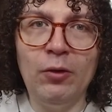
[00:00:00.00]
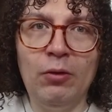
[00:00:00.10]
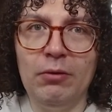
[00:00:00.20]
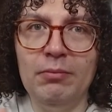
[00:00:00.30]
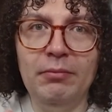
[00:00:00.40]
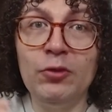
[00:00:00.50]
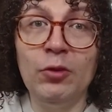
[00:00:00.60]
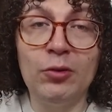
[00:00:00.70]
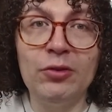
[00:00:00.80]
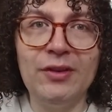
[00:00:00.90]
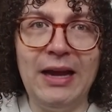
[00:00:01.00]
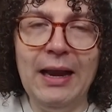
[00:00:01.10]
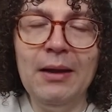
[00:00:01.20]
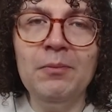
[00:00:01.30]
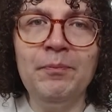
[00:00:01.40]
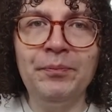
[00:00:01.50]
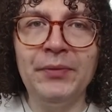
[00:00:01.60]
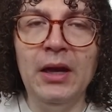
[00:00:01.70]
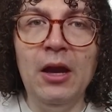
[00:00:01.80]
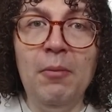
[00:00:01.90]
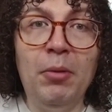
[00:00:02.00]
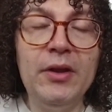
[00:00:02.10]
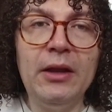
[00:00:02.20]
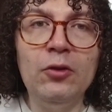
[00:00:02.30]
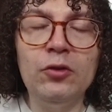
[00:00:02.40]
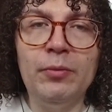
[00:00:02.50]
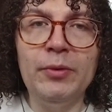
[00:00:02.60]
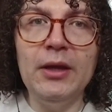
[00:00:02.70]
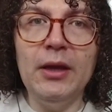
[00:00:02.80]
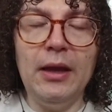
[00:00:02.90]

or some sort of scala. But it can also be